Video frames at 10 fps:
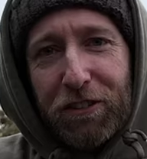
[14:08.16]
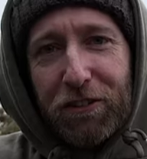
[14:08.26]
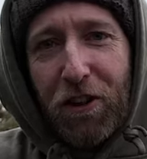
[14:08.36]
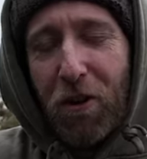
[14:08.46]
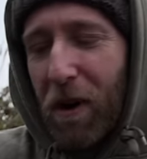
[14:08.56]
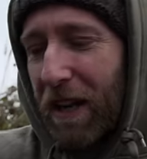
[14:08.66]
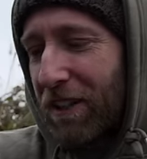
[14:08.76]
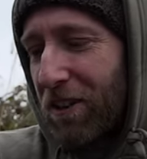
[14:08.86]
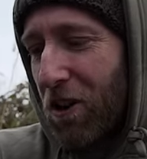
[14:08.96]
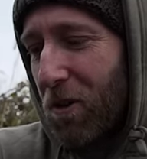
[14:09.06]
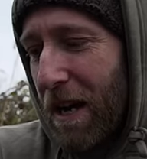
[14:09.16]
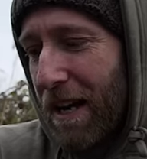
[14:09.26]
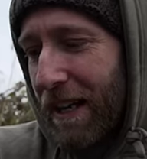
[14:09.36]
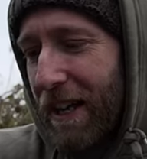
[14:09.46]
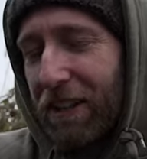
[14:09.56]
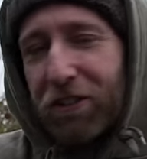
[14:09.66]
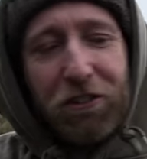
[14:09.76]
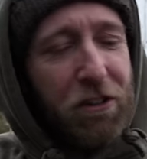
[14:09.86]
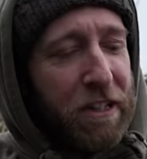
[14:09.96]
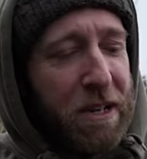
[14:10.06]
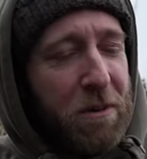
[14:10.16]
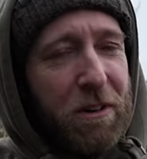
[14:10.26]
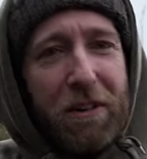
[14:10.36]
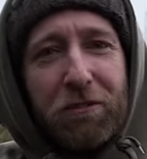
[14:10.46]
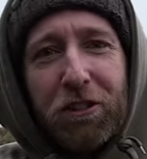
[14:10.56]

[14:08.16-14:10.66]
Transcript: a short while ago, a nice chunky mirror of